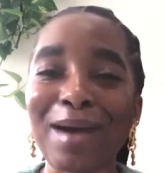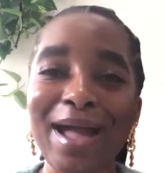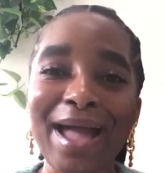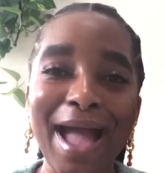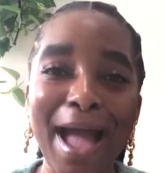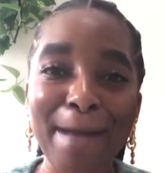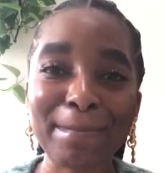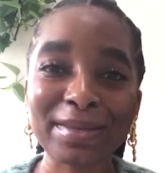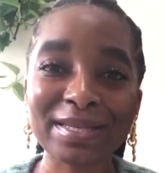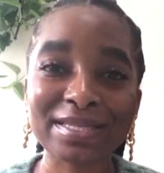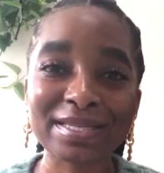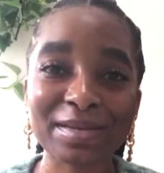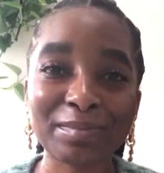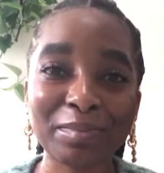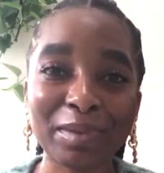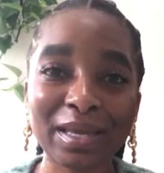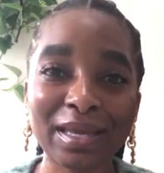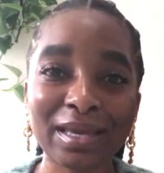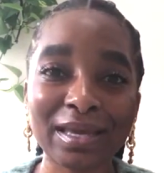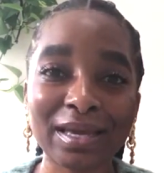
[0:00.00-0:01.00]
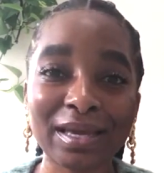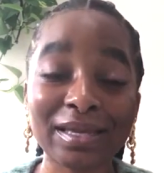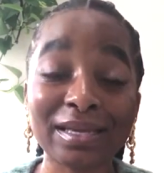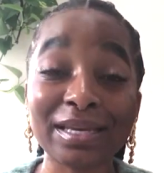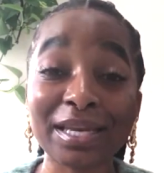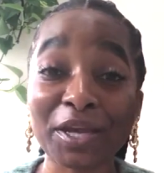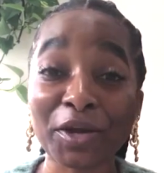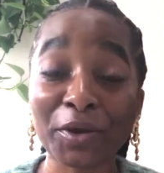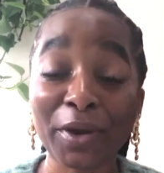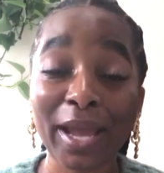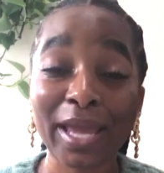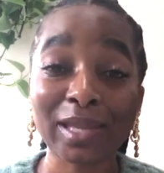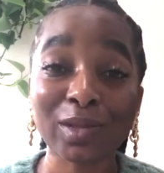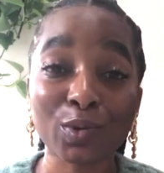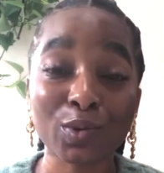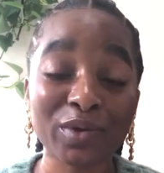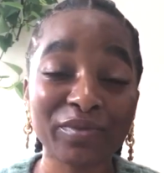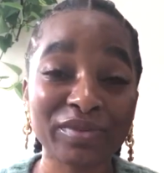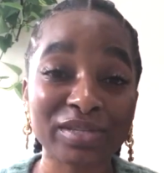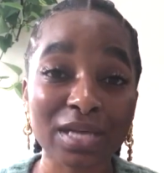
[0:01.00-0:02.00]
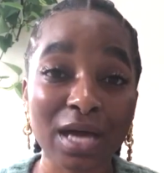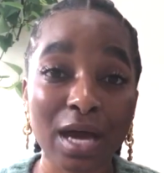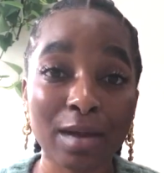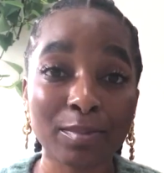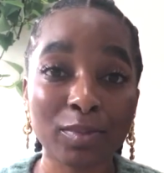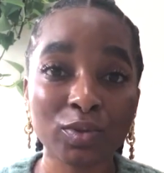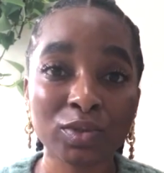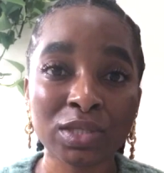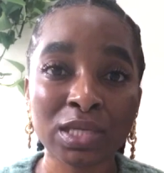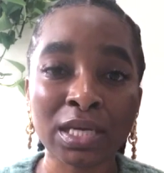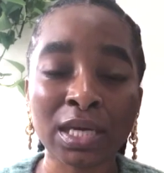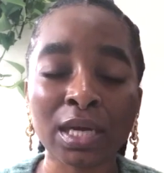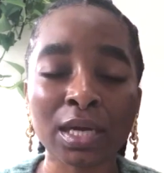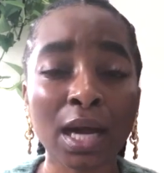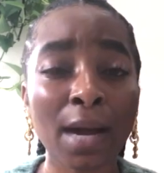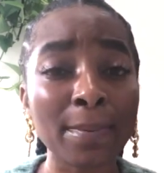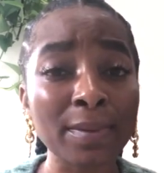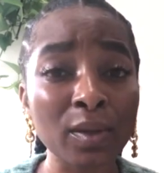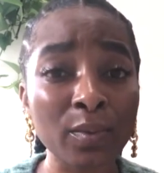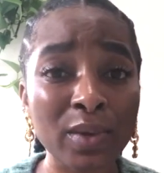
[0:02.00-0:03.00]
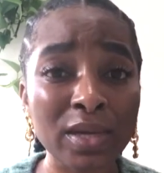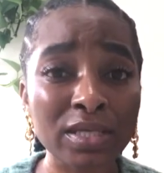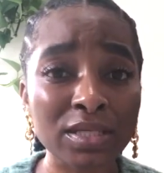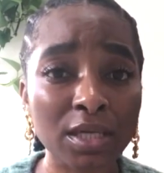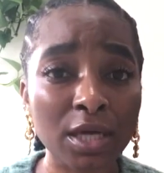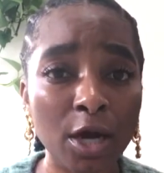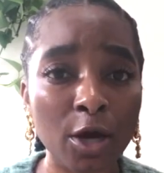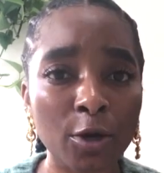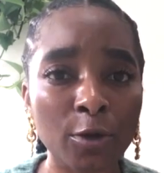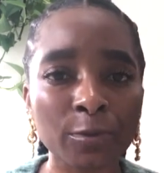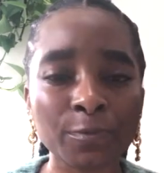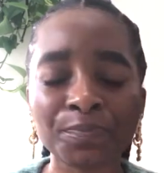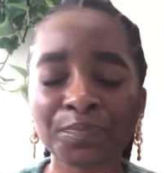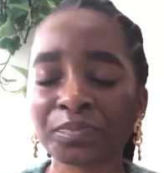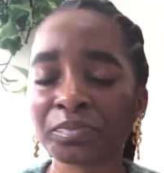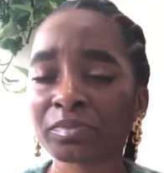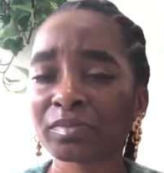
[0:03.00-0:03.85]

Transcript: I happened to be near a Louis Vuitton boutique a couple of weeks ago,